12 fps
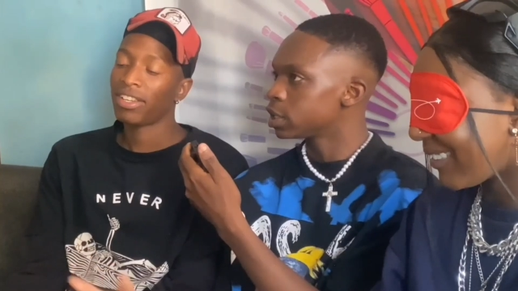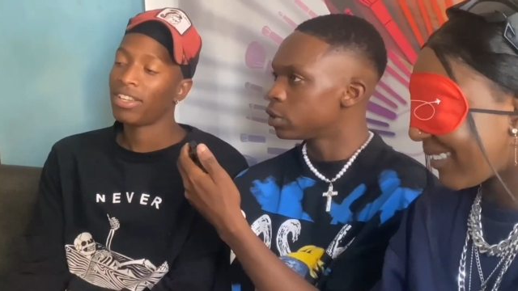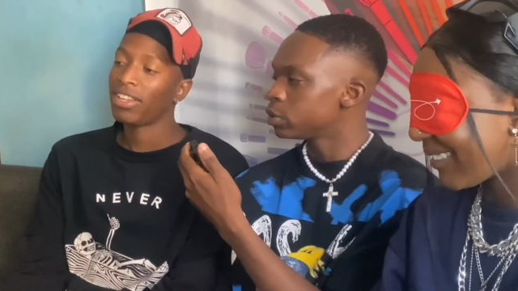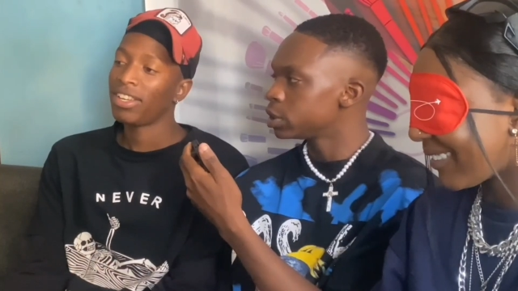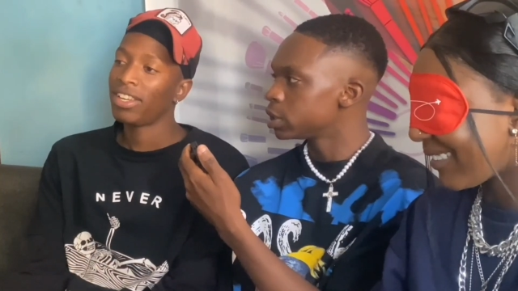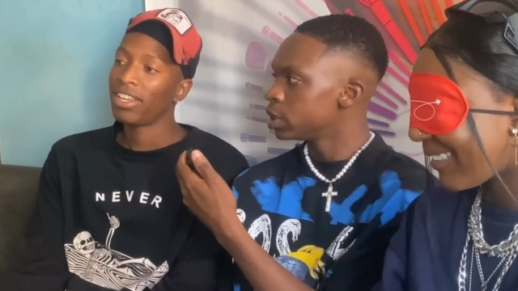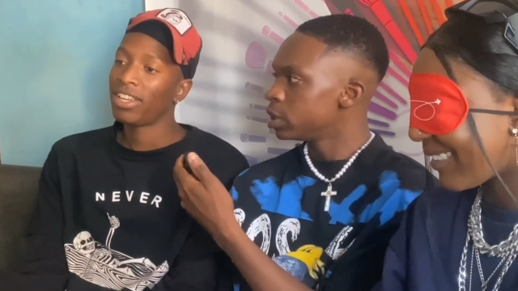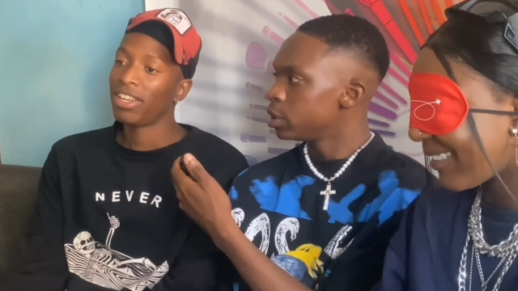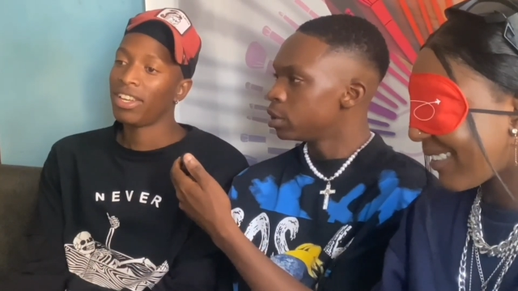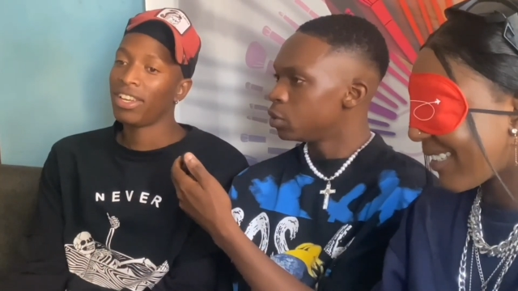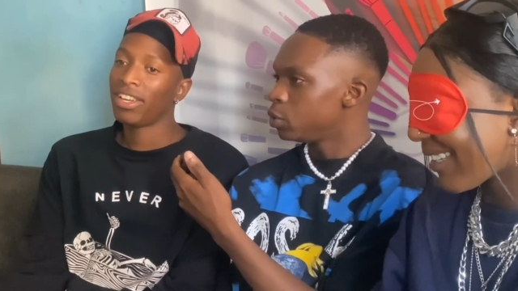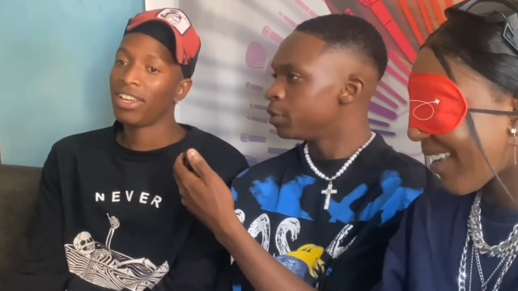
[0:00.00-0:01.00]
Speaker 1: round,
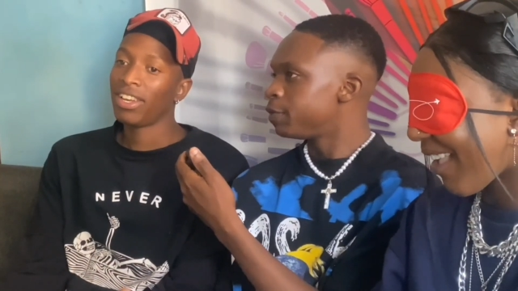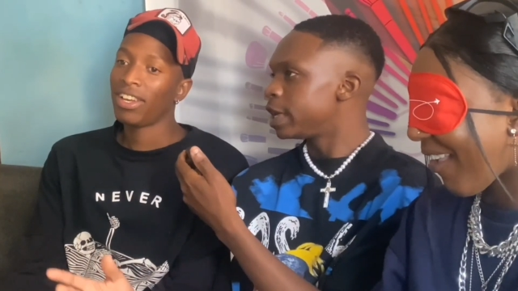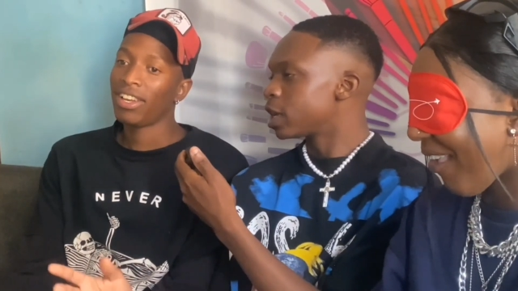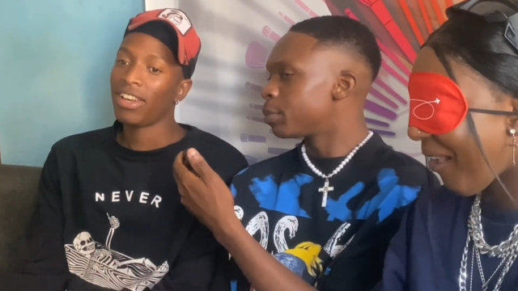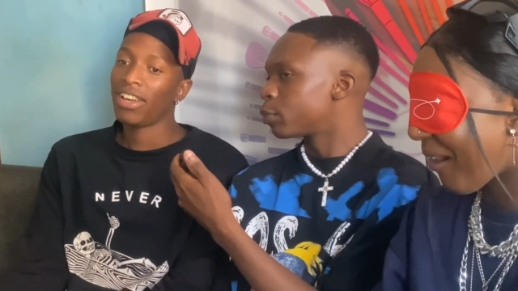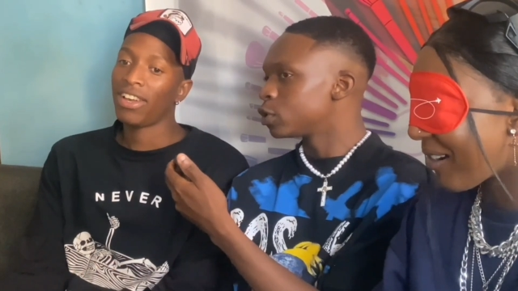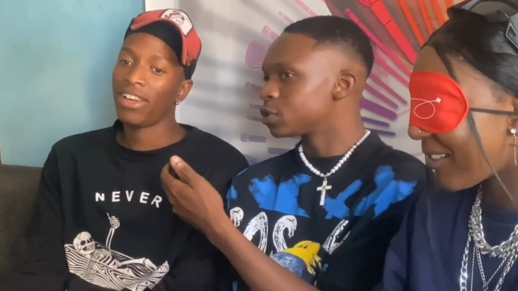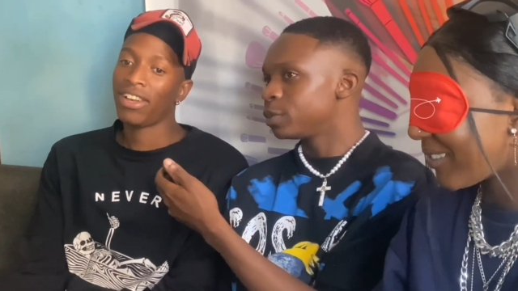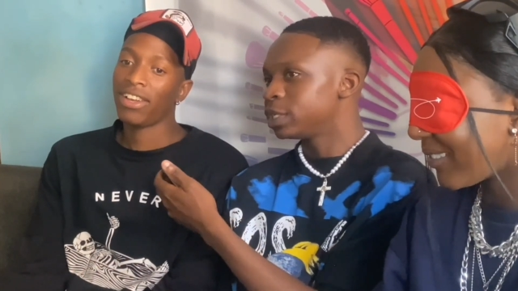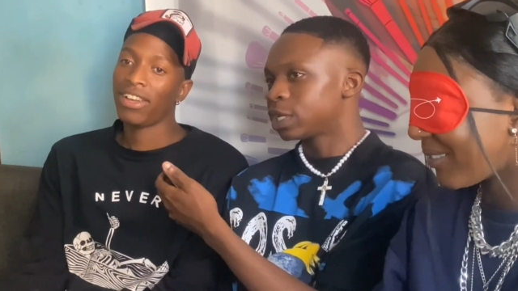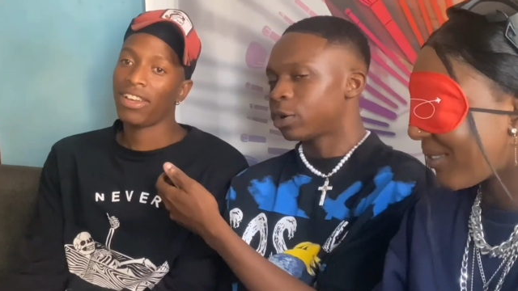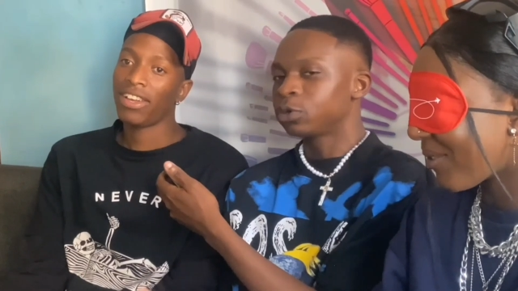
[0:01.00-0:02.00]
you have like a bronze
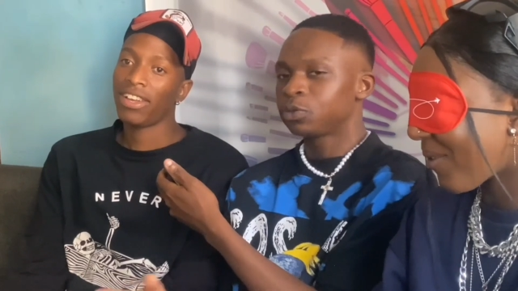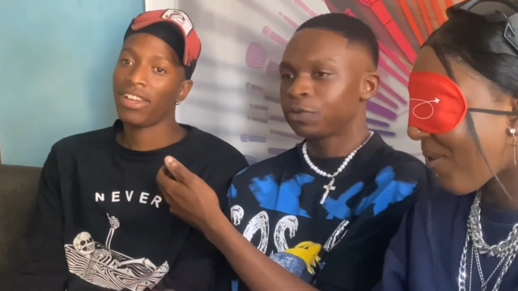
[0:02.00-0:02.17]
medal. How do you